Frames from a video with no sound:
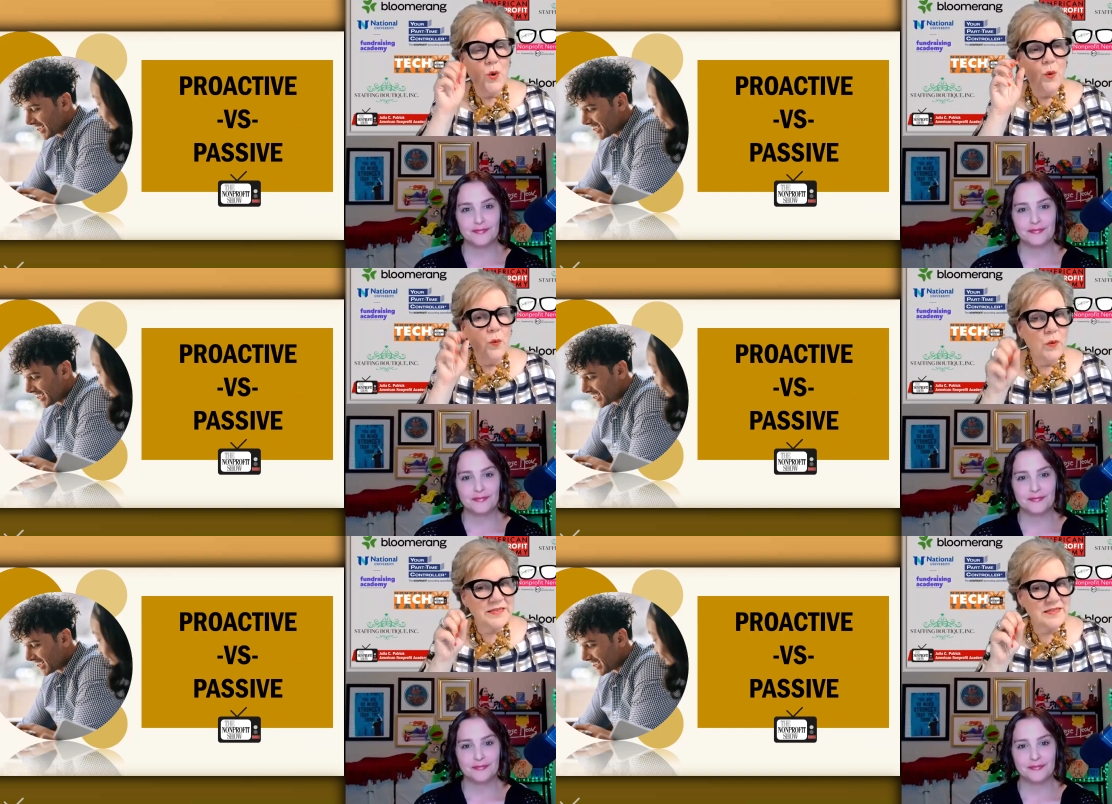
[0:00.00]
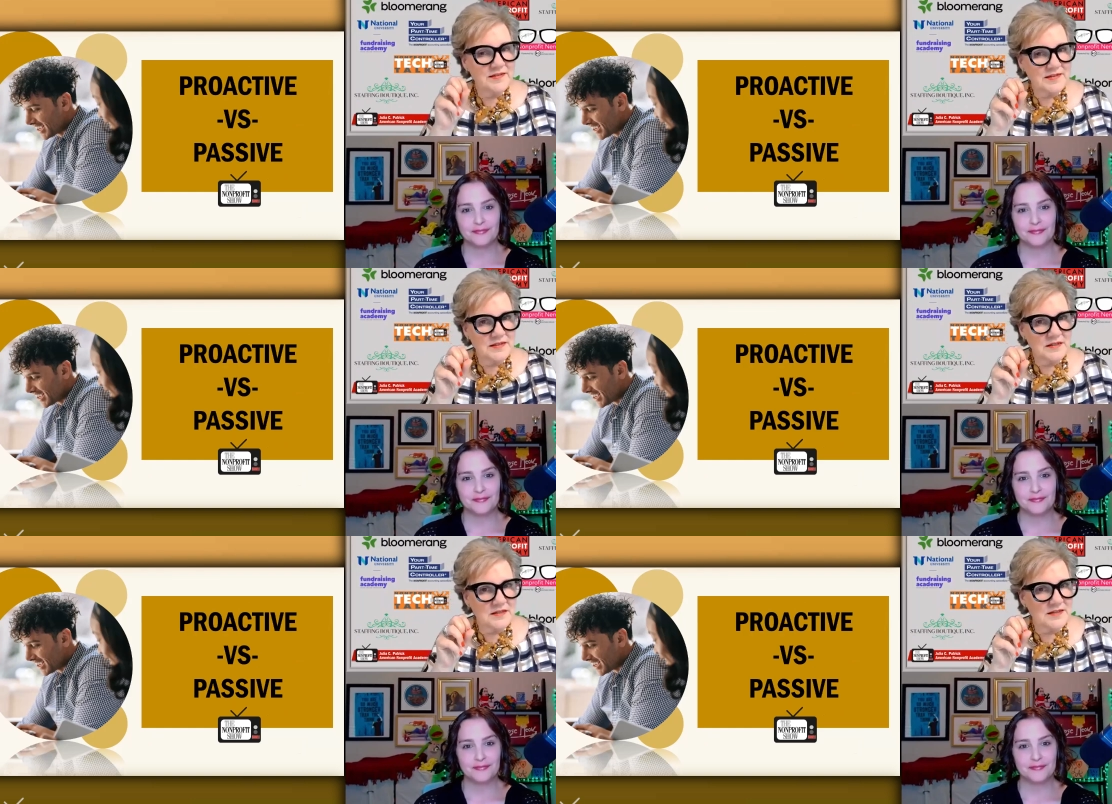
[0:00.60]
Speaker 1: what this
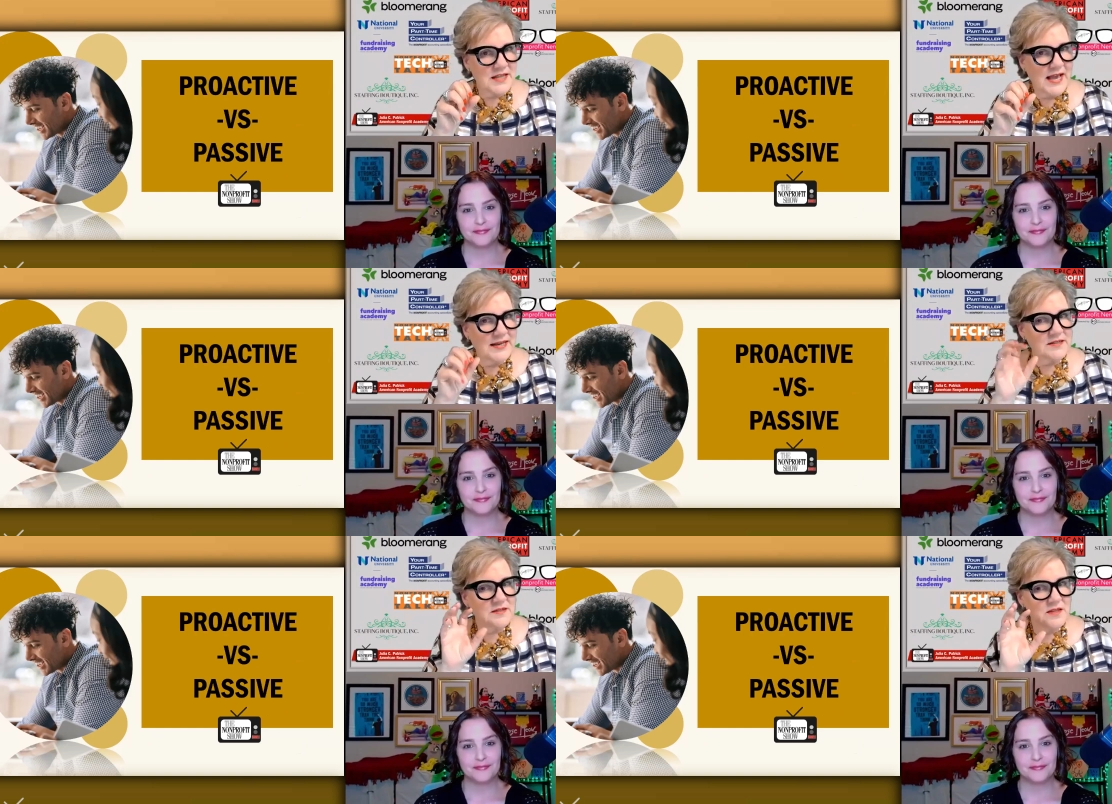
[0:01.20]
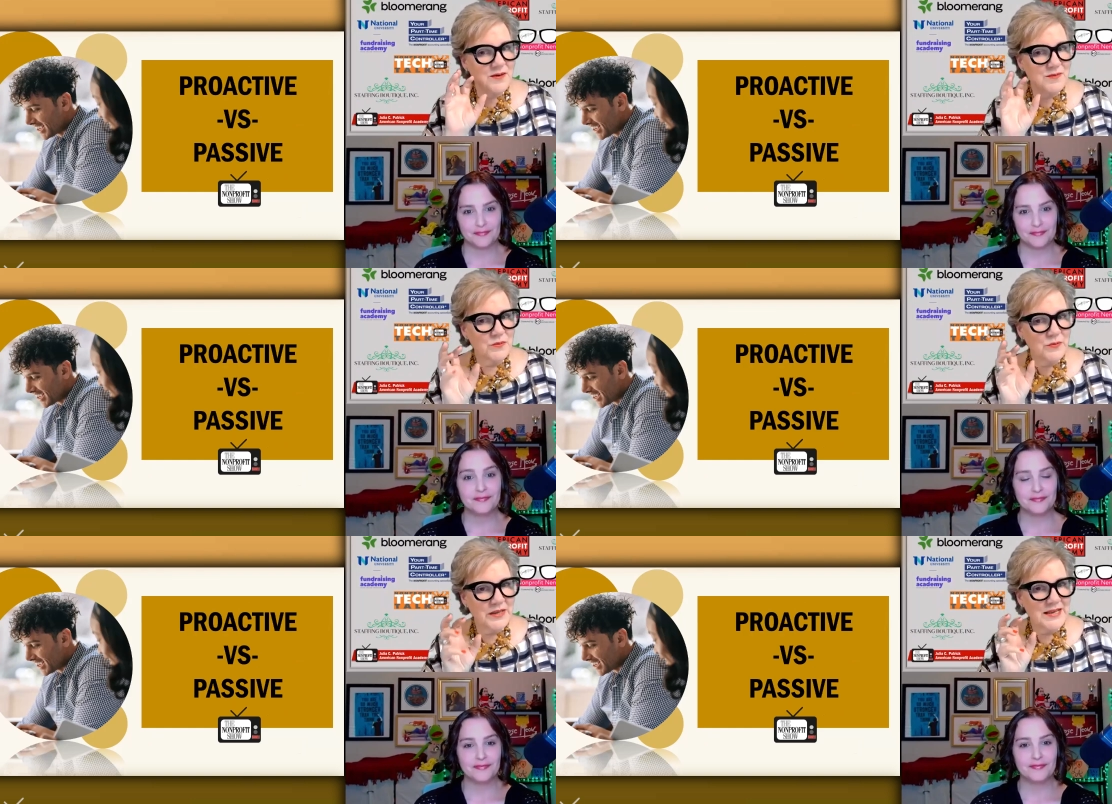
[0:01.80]
looks like so that
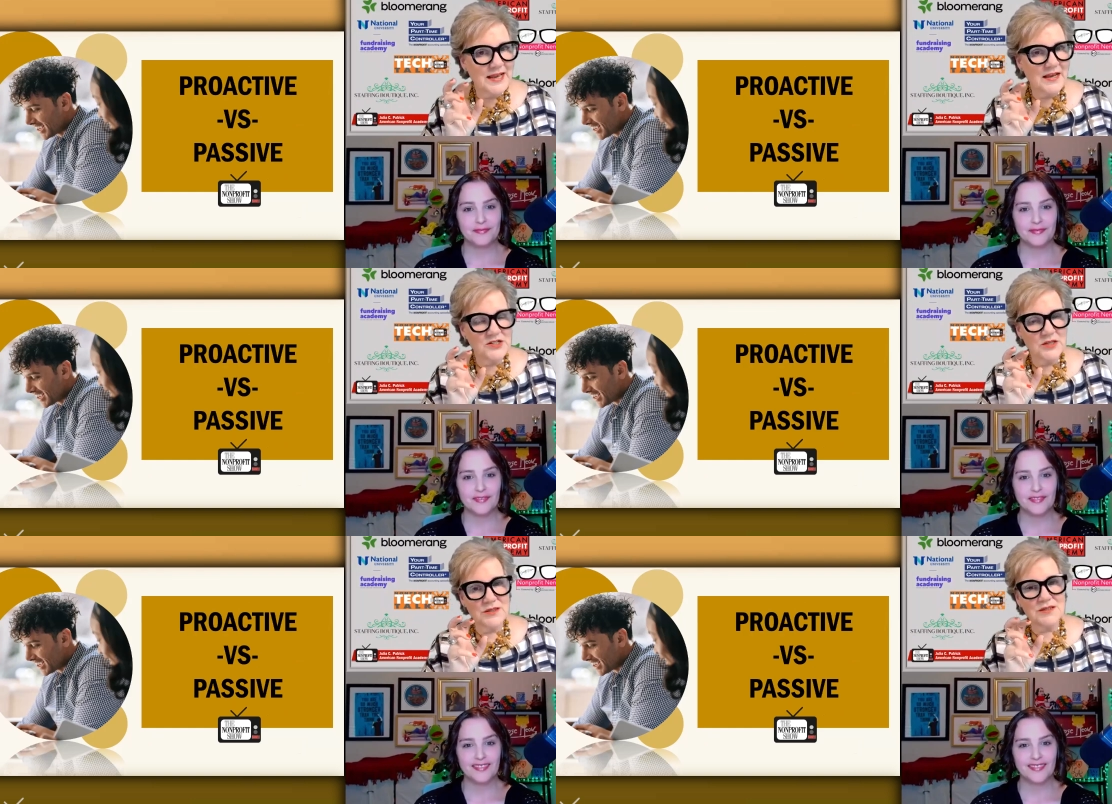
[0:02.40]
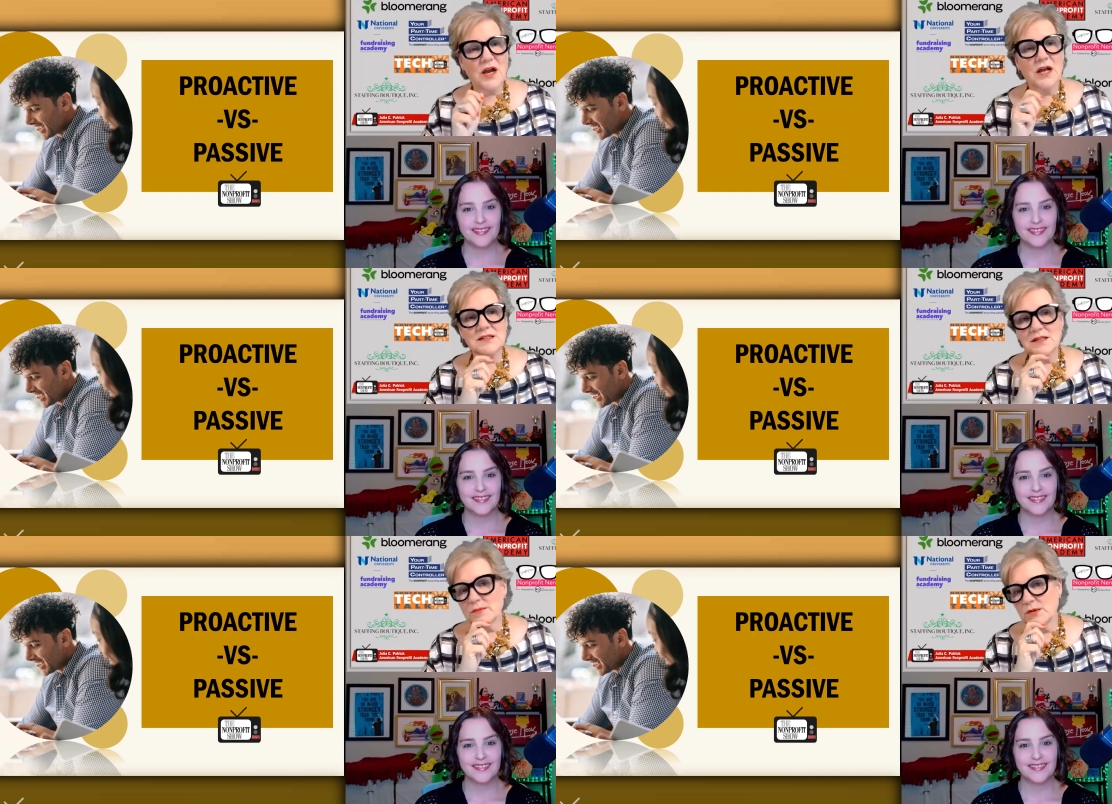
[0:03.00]
when we engage in this
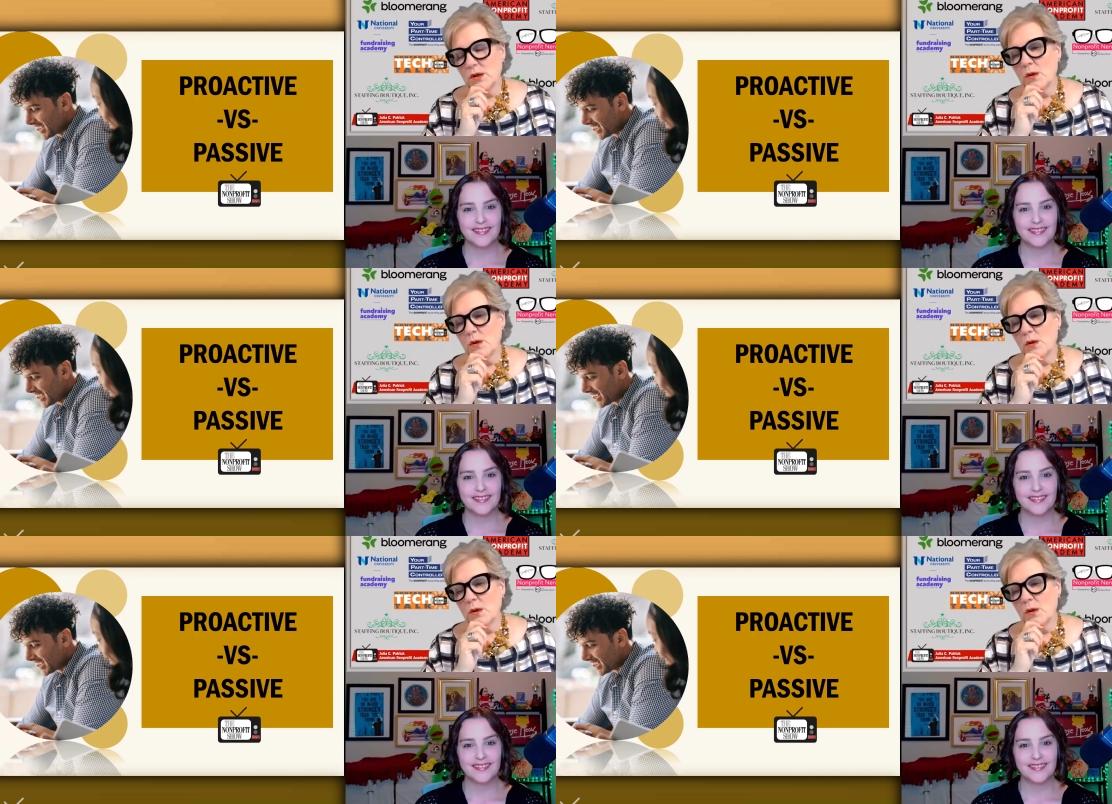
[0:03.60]
concept,